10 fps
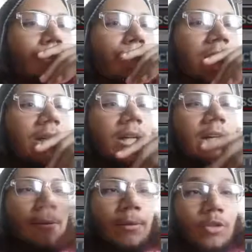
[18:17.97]

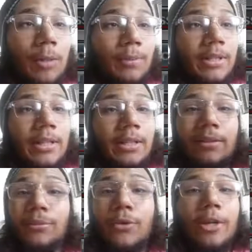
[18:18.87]
I'll drop a link
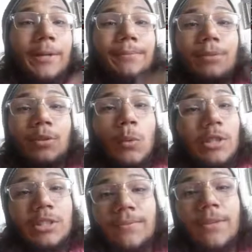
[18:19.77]
for him to watch
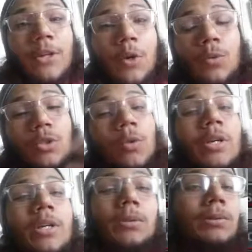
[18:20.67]
this video so
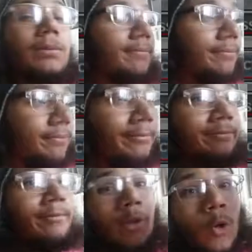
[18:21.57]
he'll
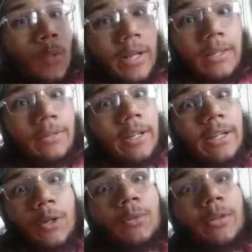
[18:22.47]
know what his fucking
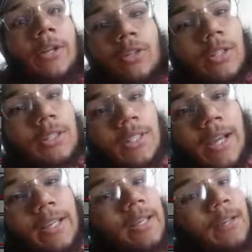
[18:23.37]
guild leader looks
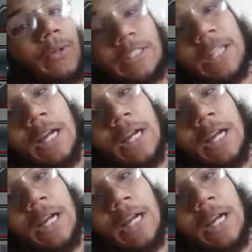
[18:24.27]
like, what he sounds